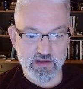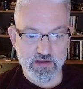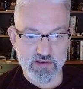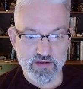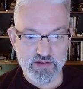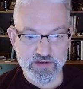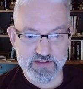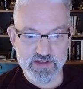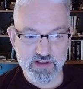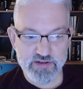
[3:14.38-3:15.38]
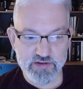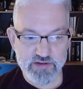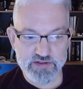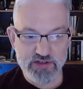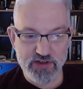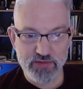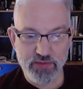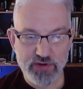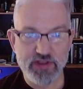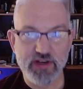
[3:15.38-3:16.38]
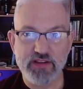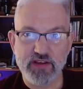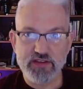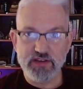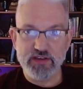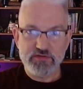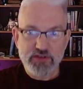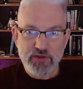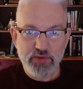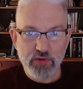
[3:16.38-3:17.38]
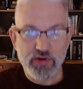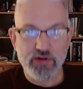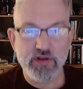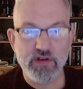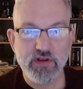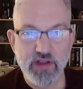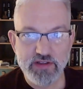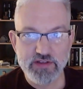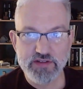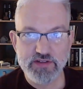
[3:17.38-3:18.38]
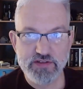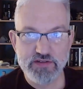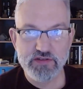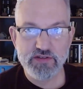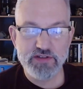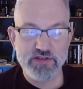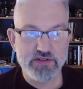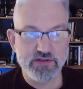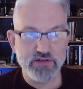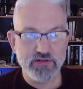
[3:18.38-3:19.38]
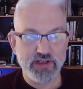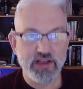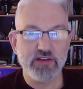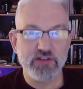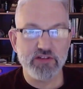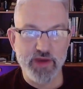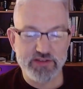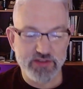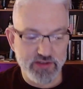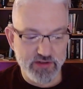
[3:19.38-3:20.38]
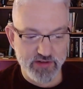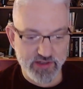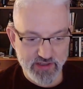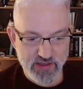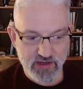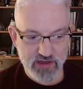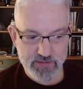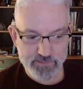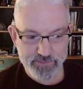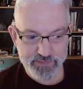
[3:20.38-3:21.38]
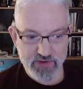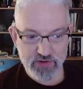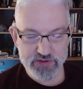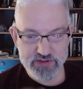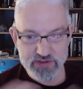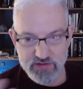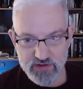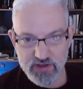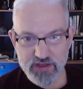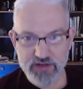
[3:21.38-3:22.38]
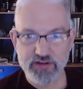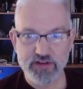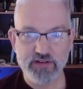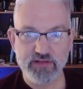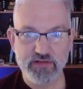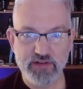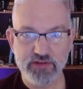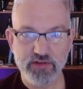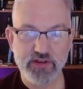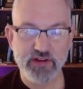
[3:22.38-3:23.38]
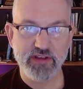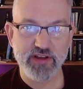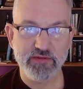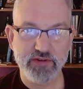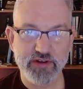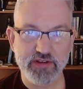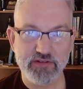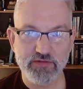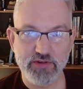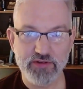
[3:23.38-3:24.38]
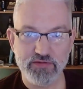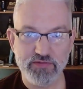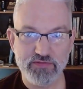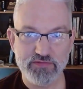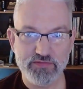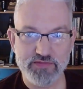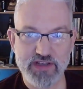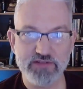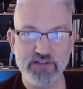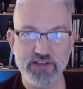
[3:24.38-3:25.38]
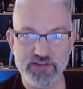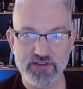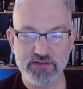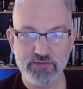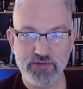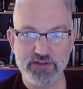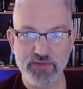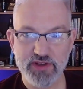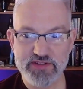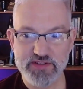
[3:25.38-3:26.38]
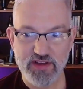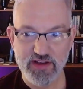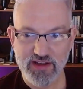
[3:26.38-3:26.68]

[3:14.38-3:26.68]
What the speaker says: There's another point that I think is really important, and this is true, and it kind of goes back to curing. Of course, here in North Carolina, we're soundly into winter months,